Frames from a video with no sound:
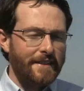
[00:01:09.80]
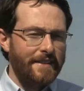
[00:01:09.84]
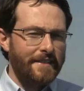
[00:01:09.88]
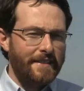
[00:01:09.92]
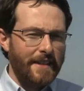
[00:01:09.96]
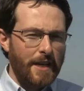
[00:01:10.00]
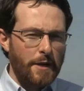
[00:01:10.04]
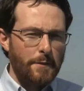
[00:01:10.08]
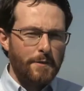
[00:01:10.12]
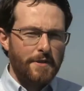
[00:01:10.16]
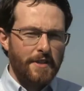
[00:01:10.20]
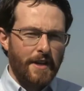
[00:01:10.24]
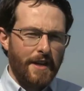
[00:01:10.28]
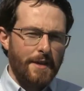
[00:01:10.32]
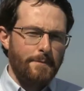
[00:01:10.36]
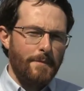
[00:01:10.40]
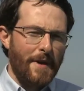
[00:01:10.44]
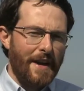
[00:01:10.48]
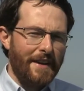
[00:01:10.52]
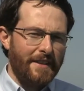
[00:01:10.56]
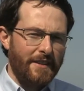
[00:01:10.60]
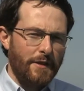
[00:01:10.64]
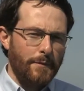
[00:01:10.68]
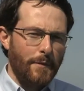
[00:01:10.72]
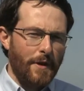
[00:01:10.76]
the same time
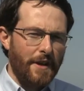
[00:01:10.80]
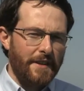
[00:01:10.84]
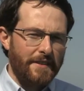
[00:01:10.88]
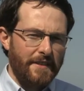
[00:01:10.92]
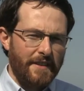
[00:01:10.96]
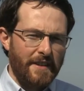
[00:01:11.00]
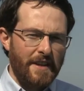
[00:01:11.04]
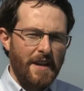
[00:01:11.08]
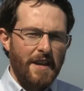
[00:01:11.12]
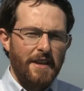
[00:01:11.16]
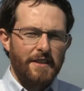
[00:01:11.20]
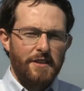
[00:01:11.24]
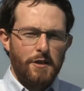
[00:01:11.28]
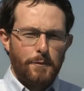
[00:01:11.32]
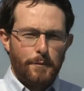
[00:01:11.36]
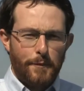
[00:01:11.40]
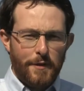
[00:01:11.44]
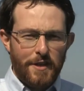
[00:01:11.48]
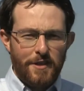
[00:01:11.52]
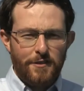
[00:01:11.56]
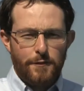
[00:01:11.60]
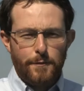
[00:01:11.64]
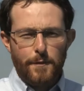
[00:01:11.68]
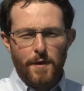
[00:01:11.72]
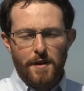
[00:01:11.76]
maximising the
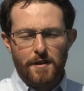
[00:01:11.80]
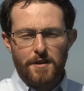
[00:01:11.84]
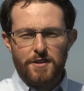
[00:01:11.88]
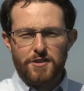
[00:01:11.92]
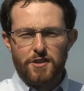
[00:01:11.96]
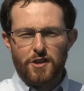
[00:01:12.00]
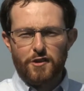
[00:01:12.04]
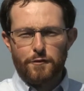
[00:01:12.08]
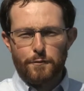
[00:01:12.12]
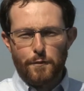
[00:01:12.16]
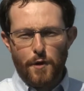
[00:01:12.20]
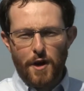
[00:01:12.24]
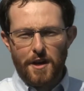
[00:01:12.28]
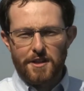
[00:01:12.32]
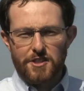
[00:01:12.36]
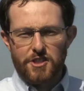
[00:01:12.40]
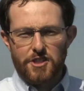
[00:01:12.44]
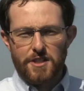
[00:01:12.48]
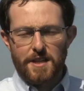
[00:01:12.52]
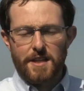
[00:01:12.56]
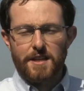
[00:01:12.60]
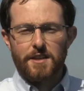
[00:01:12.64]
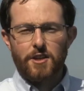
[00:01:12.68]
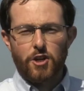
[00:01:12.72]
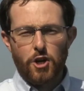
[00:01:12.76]
beef merit of
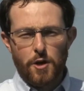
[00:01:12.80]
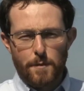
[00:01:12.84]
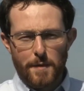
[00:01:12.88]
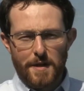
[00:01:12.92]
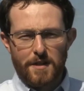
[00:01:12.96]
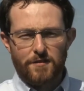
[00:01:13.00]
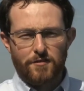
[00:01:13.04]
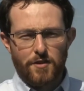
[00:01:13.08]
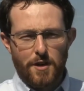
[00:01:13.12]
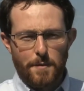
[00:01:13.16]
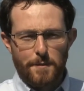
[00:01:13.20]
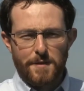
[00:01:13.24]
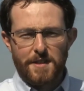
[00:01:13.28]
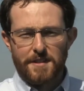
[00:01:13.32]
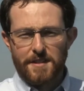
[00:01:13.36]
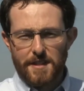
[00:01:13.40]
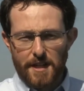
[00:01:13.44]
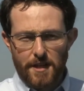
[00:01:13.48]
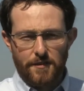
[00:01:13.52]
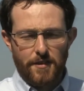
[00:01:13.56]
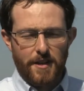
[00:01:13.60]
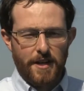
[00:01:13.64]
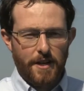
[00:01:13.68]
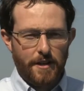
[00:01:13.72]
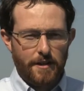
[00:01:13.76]
progeny coming from the
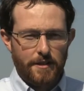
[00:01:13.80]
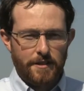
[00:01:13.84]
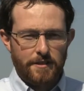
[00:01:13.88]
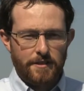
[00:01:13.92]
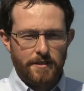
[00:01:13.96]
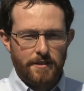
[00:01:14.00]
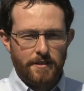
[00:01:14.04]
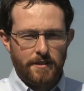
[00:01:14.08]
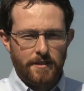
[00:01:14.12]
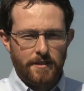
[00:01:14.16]
dairy herd.